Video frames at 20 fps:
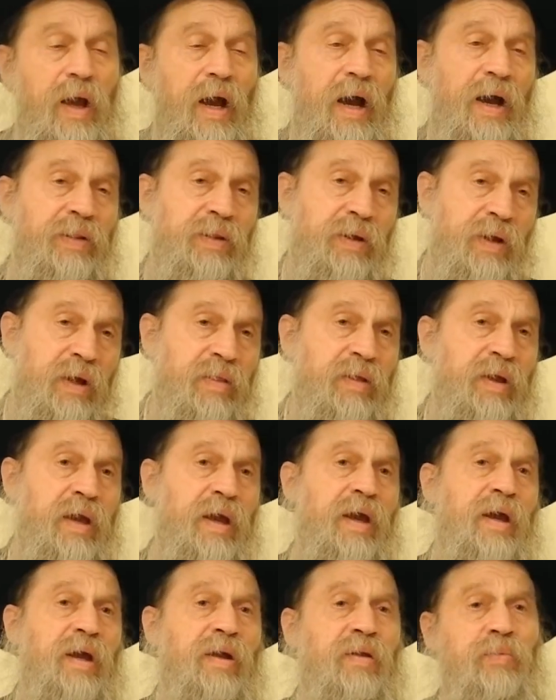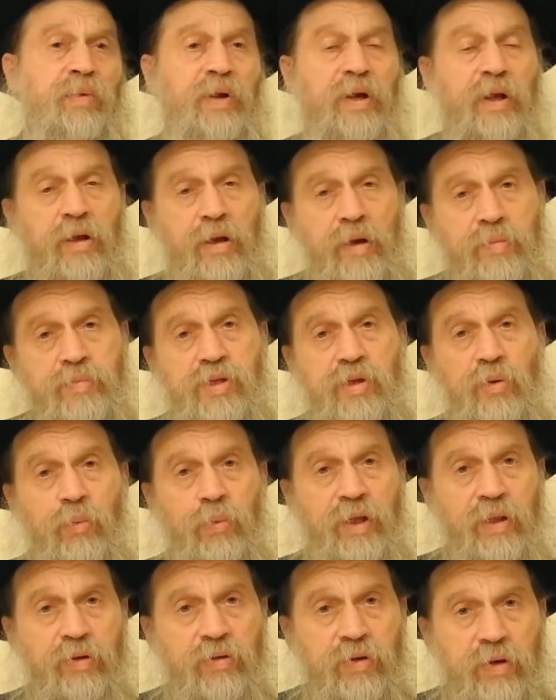On the other hand, when it comes to
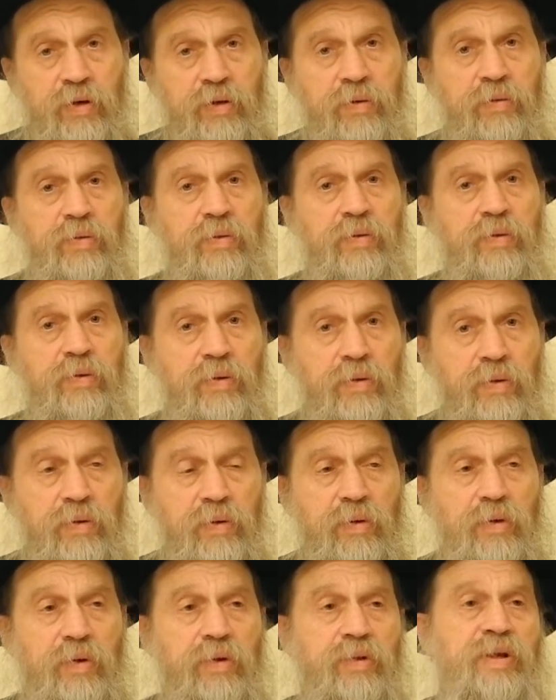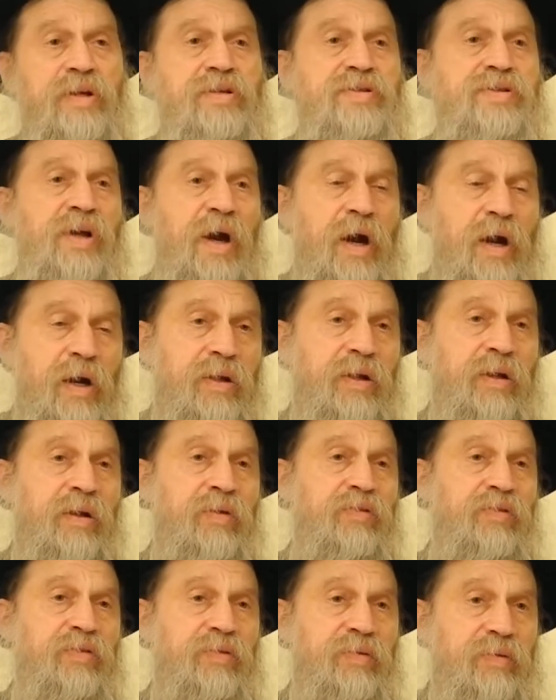winter, there's
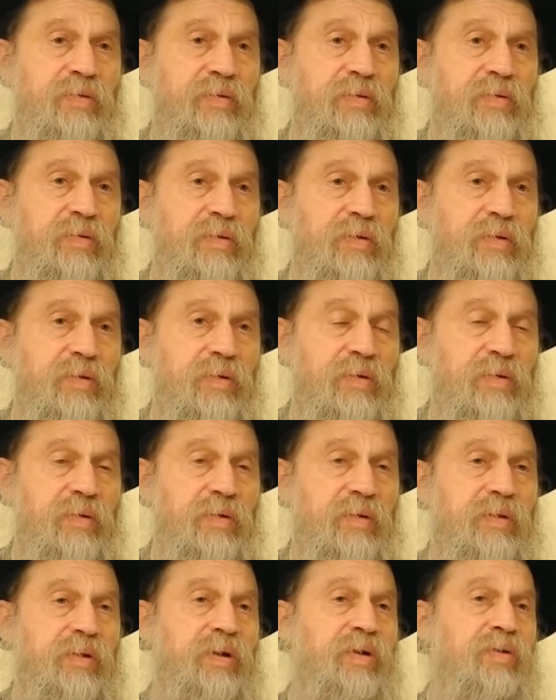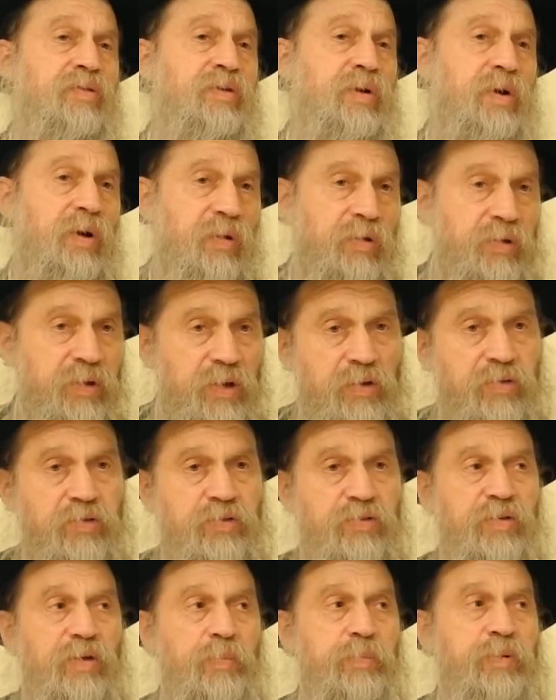darkness, there's
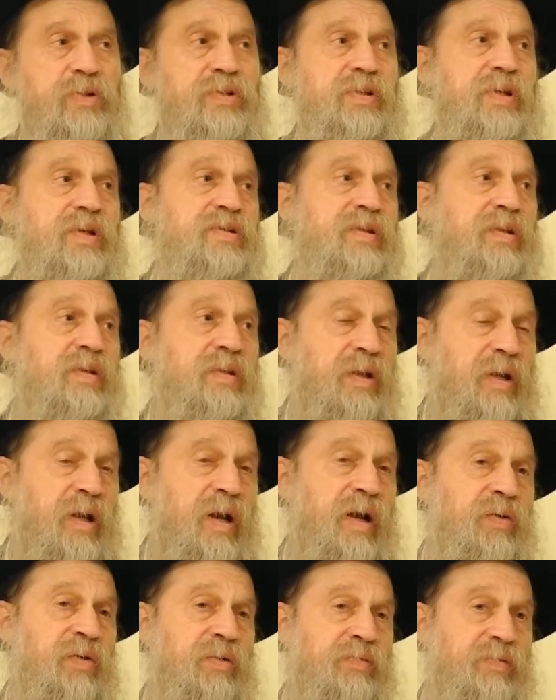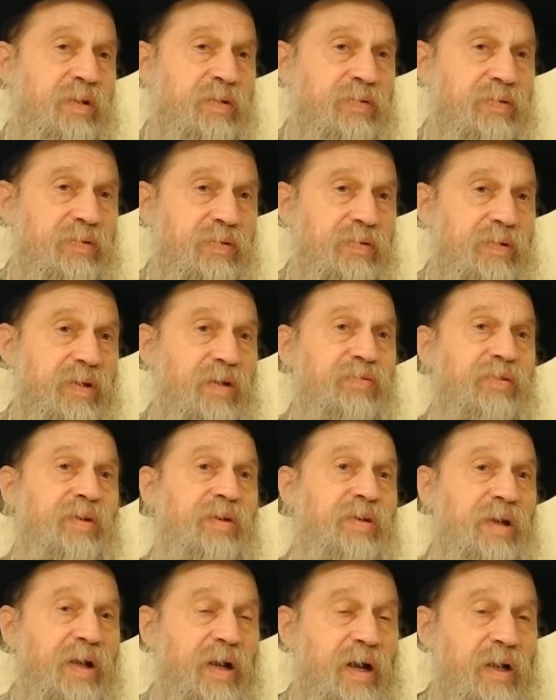coldness. A person has to dig out of it. They have to
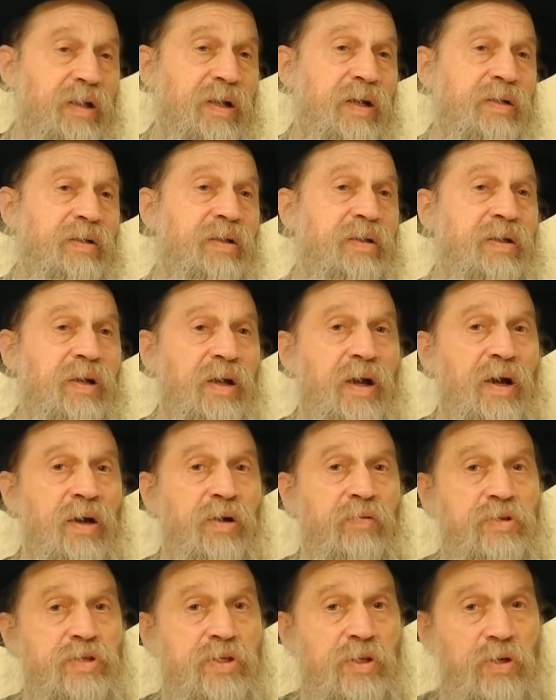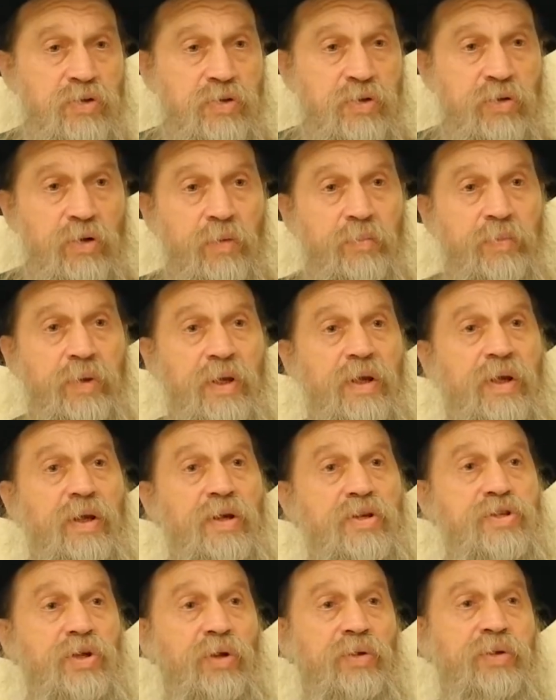dig out like they're digging out of a snowstorm.
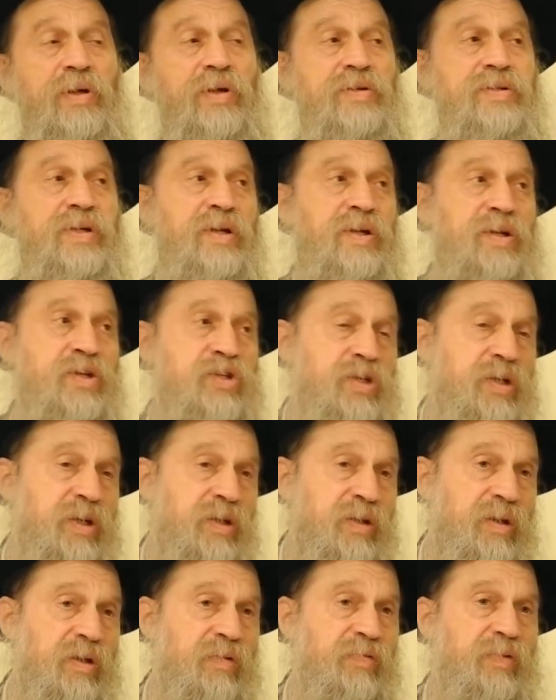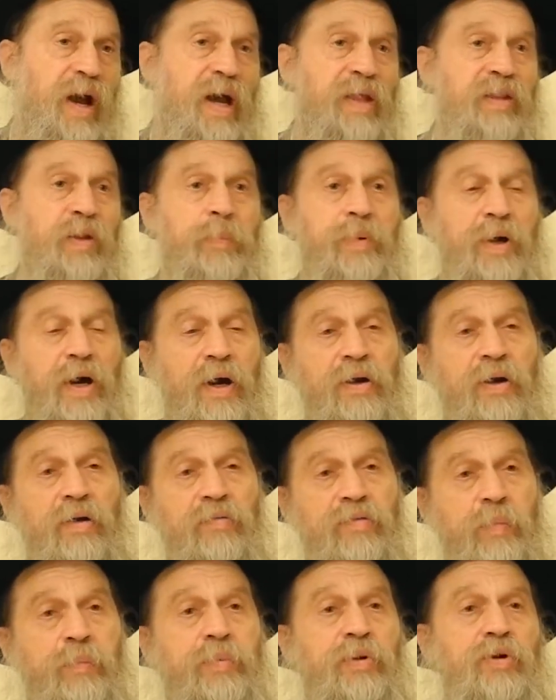So there's initiative on the part
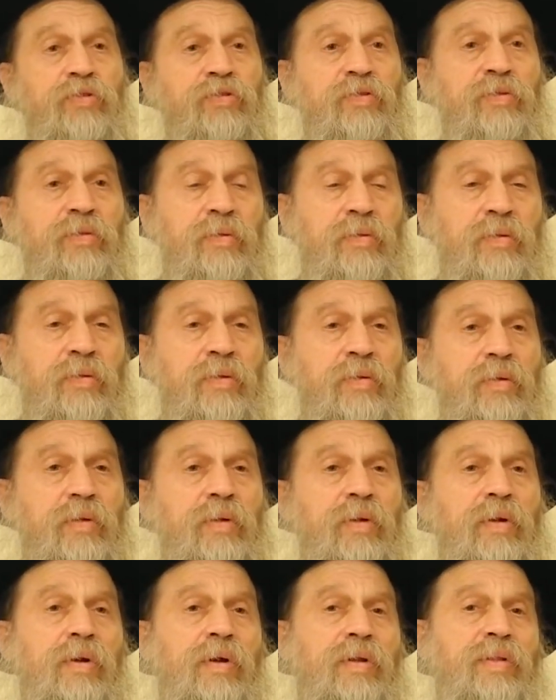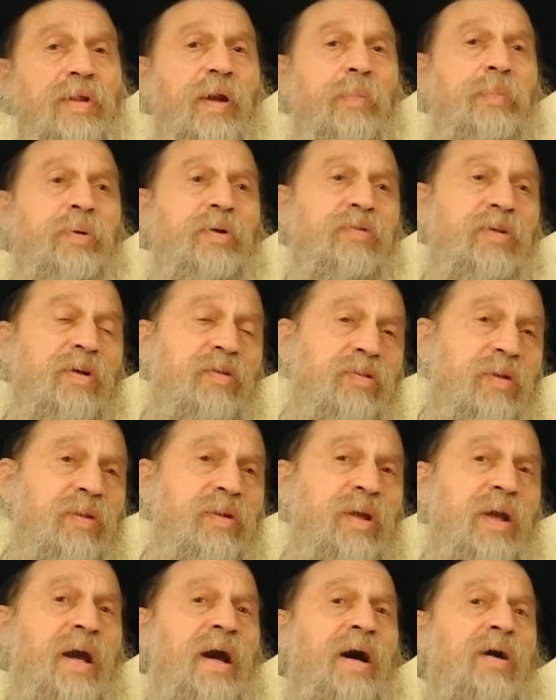of the person that a person has to
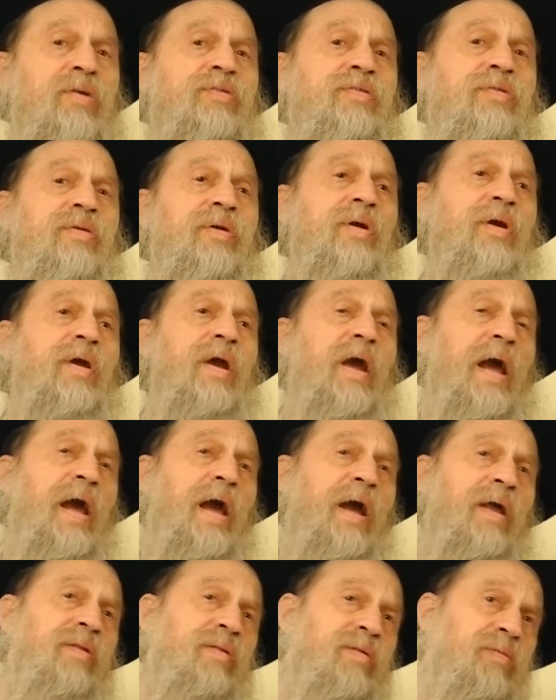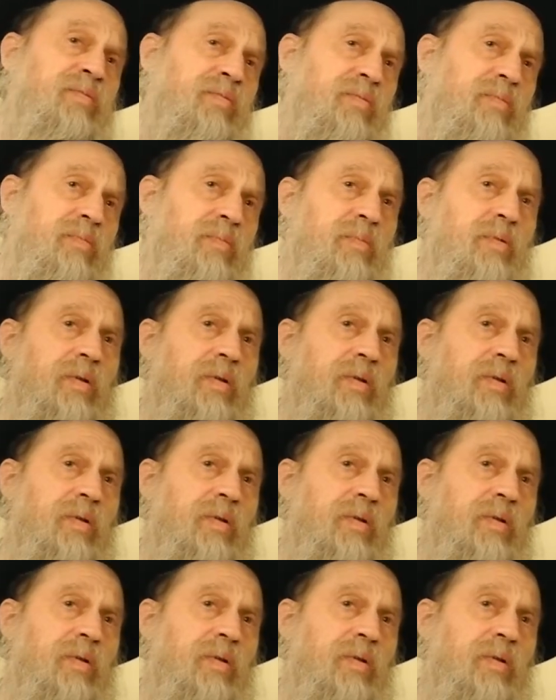dig out and